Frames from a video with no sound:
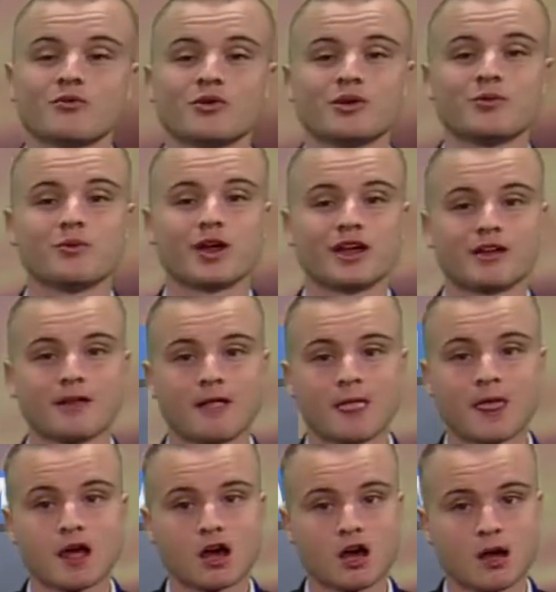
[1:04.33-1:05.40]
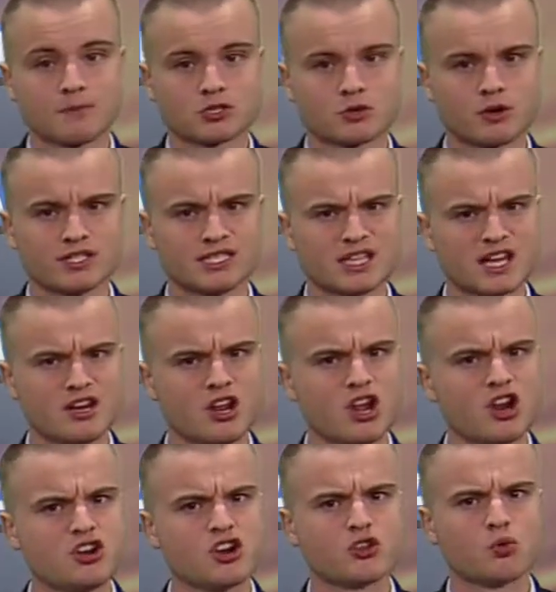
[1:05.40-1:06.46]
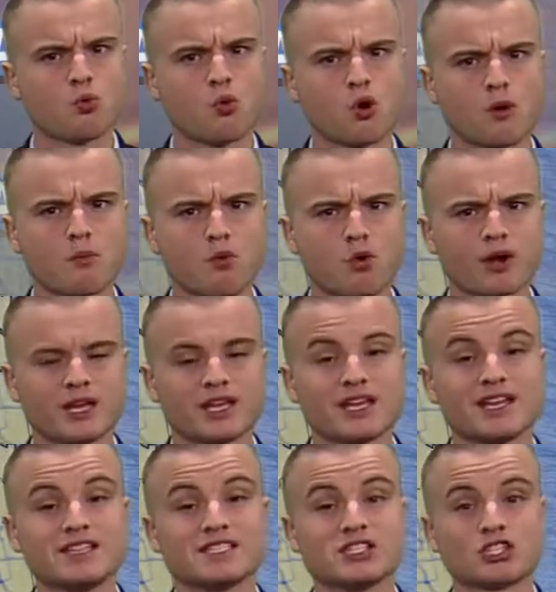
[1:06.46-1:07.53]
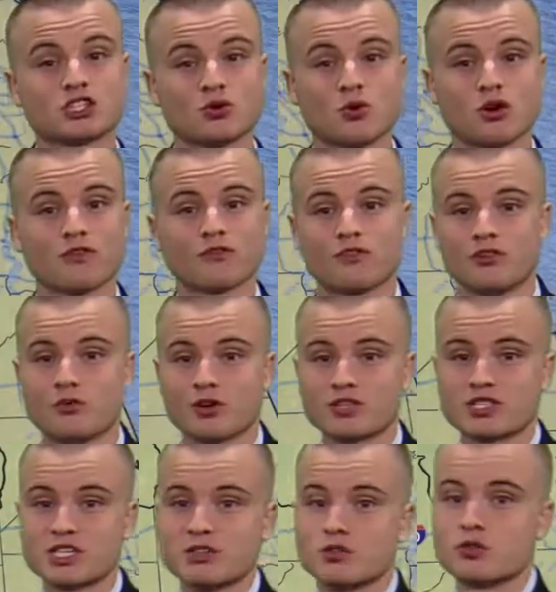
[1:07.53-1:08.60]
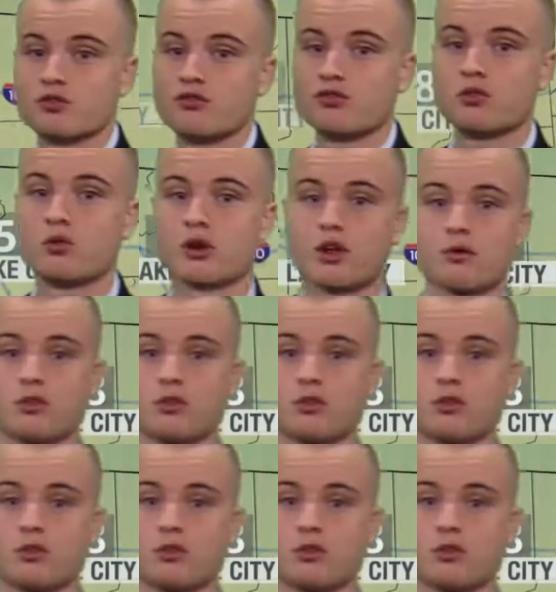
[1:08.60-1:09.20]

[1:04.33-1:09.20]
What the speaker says: we wake up. So once again, another warm morning is in store for north central Florida